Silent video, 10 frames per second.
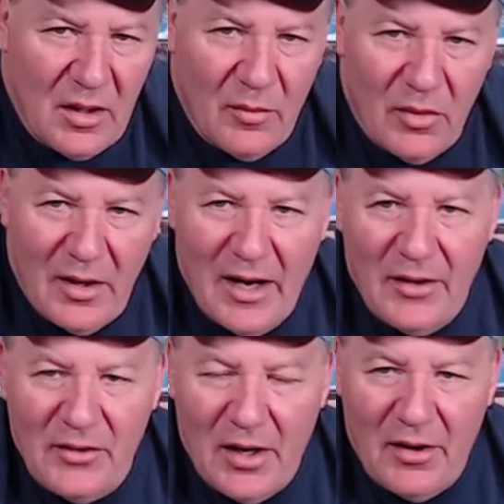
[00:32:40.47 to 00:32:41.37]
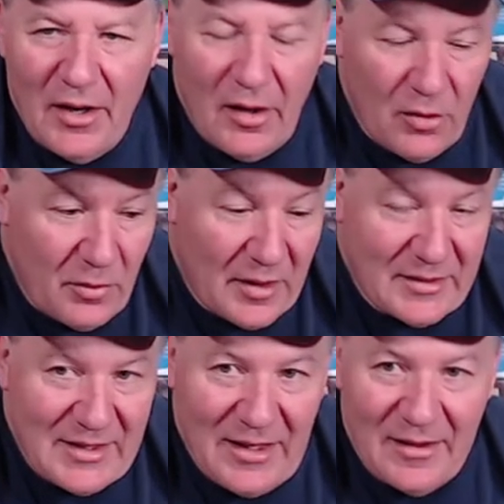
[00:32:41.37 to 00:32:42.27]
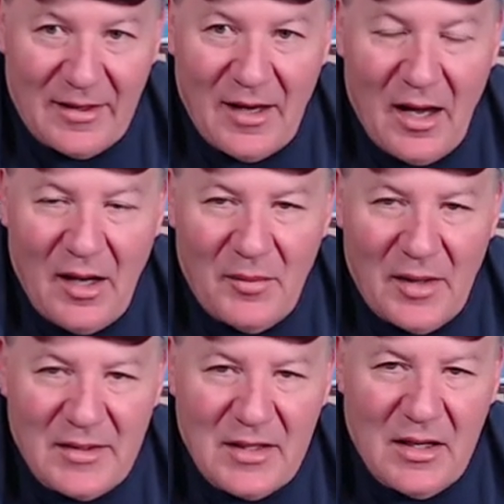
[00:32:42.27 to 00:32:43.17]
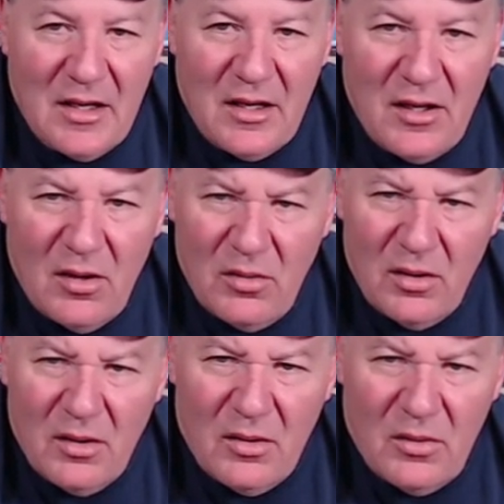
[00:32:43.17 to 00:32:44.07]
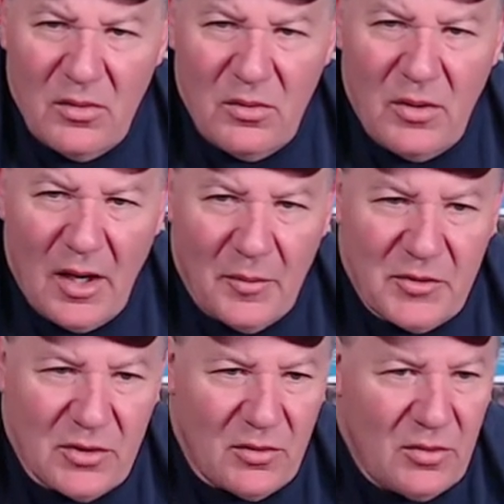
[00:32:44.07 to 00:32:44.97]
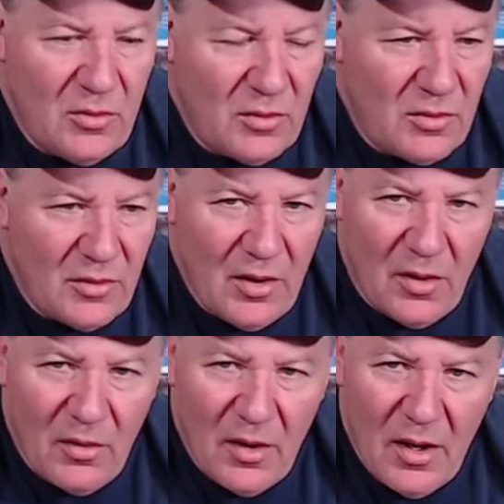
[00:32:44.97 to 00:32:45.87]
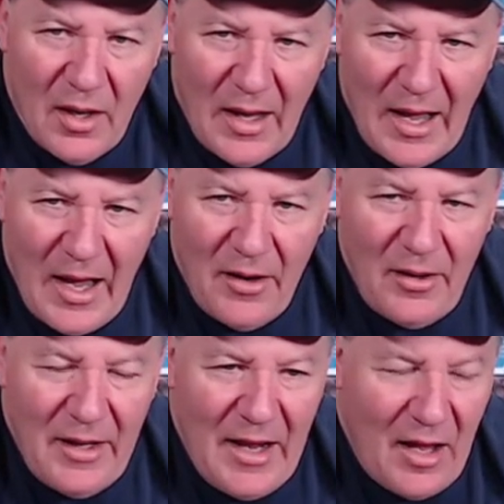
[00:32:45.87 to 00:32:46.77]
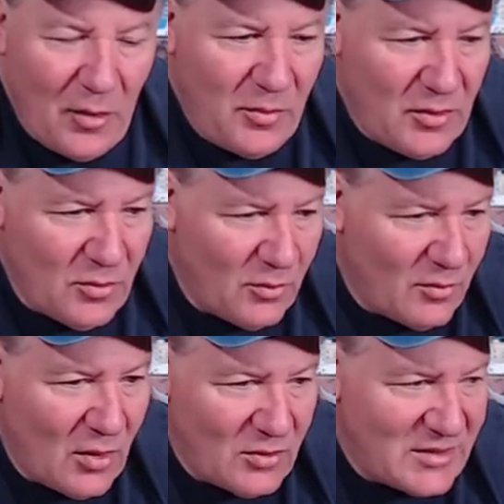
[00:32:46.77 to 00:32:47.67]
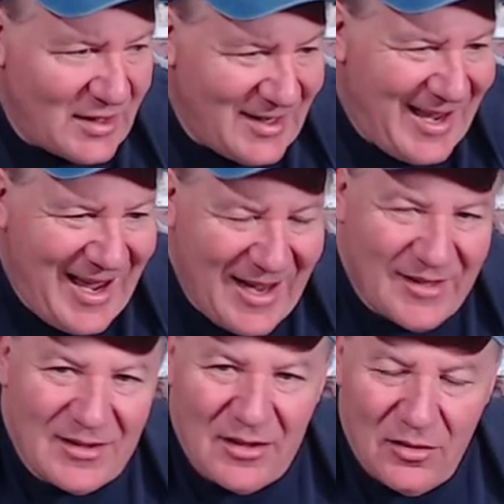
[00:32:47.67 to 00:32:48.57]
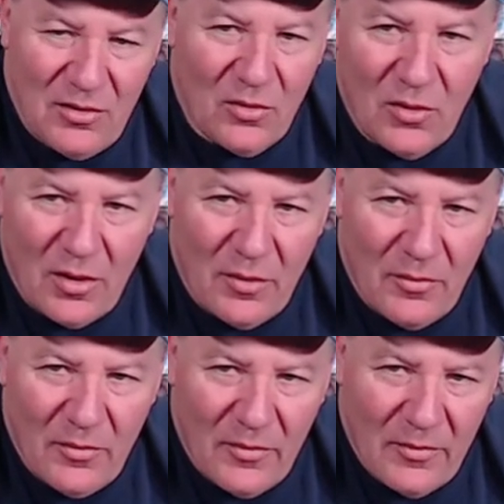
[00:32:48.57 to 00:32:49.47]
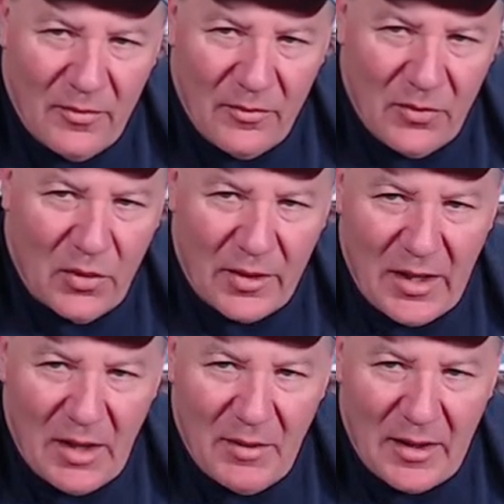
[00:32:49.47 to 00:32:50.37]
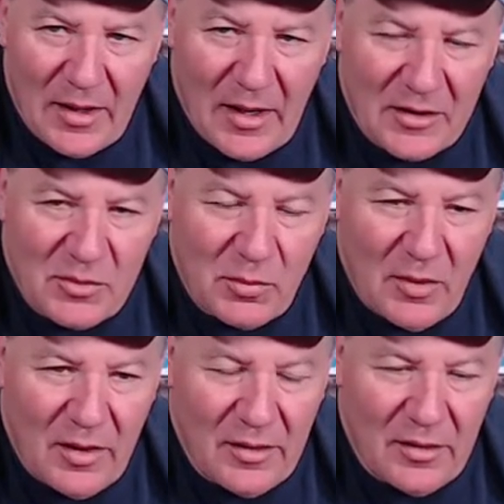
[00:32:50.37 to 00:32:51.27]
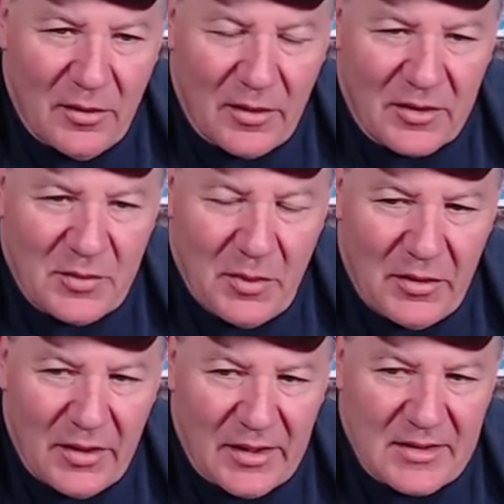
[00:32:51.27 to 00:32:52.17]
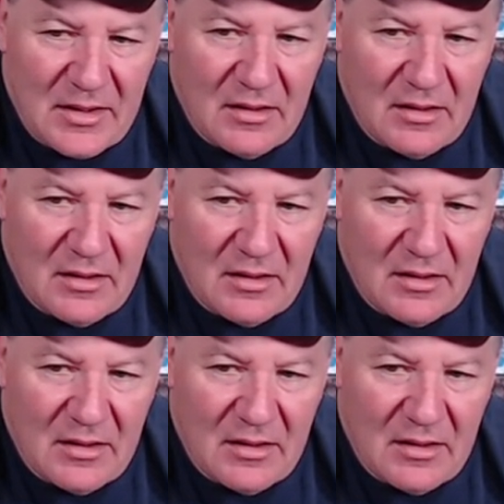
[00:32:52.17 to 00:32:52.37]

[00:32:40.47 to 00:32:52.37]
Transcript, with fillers: put out there, and I hope I'll see in the comments. You know, who helps you? Who you know? how do they help you most enhance your board gaming exp- uh, you know experience?